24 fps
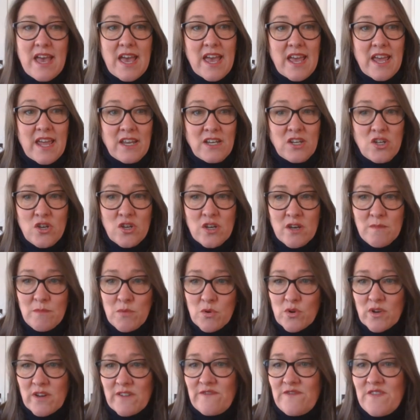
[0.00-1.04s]
and you can
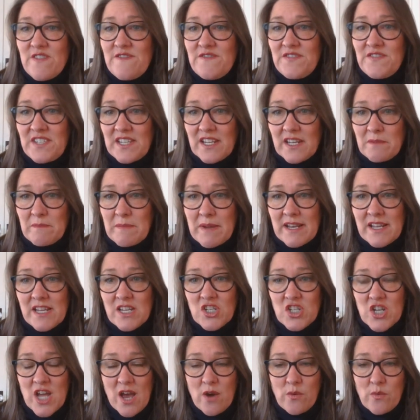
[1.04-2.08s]
book a
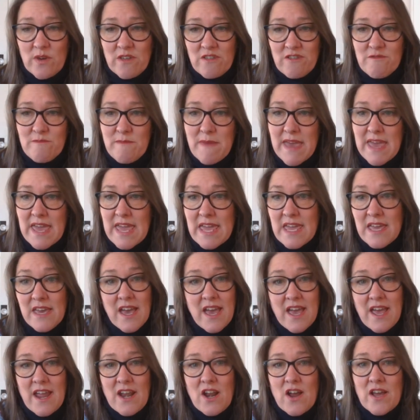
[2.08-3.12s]
15-minute chat with me,
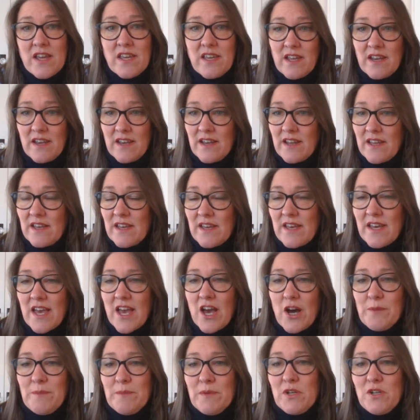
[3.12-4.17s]
and I can
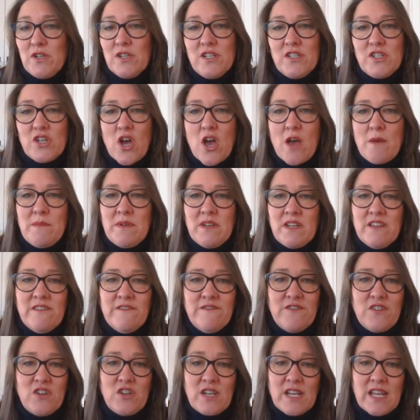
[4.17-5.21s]
help you determine
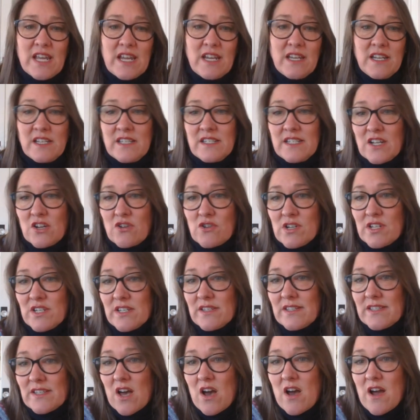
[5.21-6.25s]
if you need interior
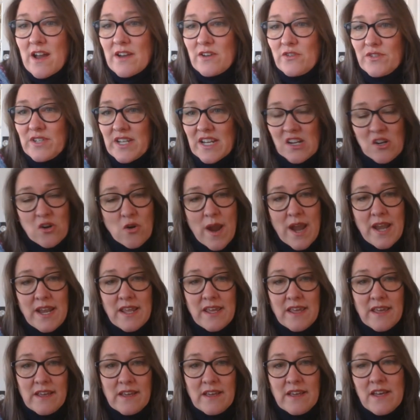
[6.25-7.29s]
design or
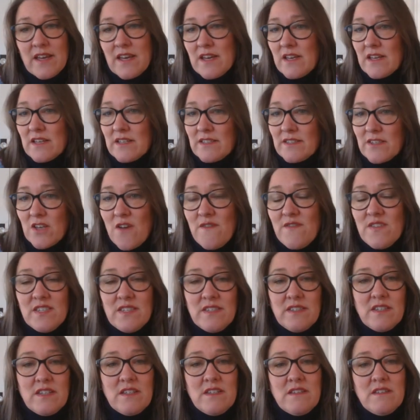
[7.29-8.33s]
decorating
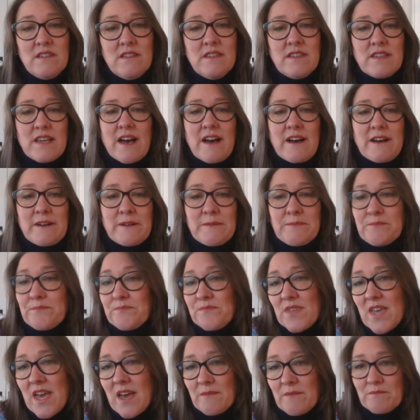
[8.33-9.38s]
services.
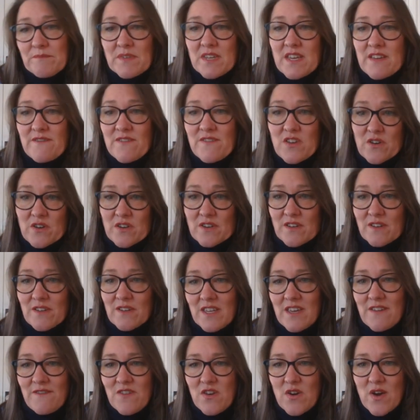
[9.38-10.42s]
Give you
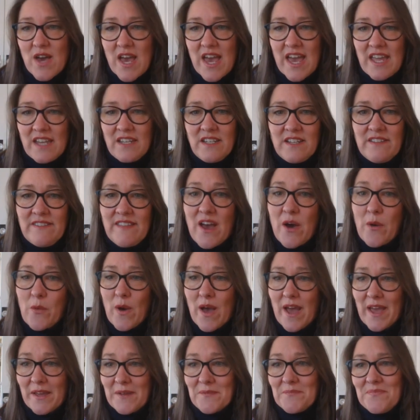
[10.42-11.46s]
a hand in that
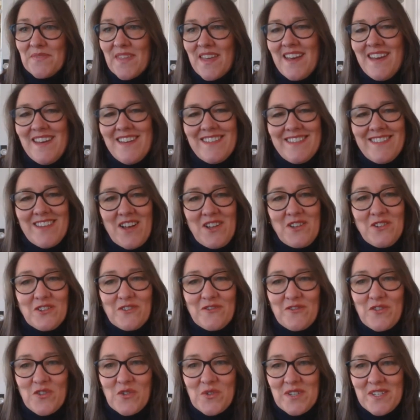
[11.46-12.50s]
way. So I
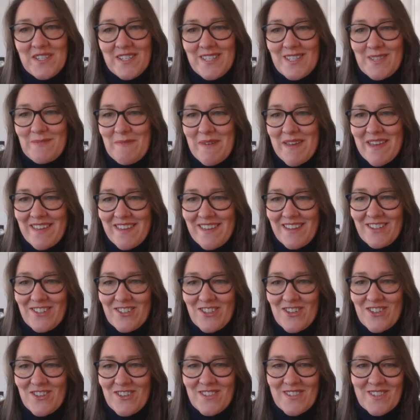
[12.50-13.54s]
look forward to speaking
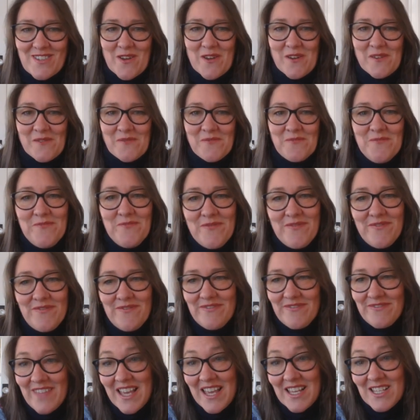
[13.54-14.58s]
to you soon.
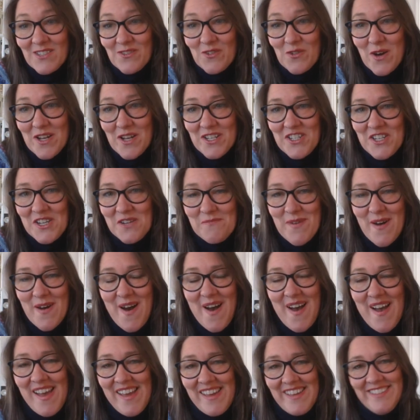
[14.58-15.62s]
Thanks for watching.
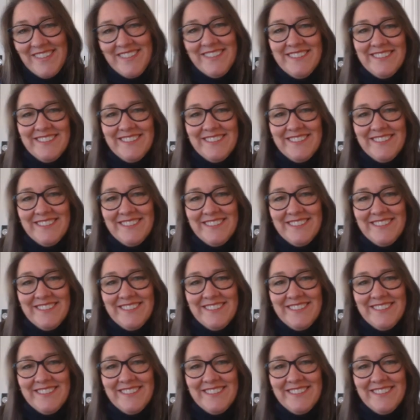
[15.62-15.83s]
Bye.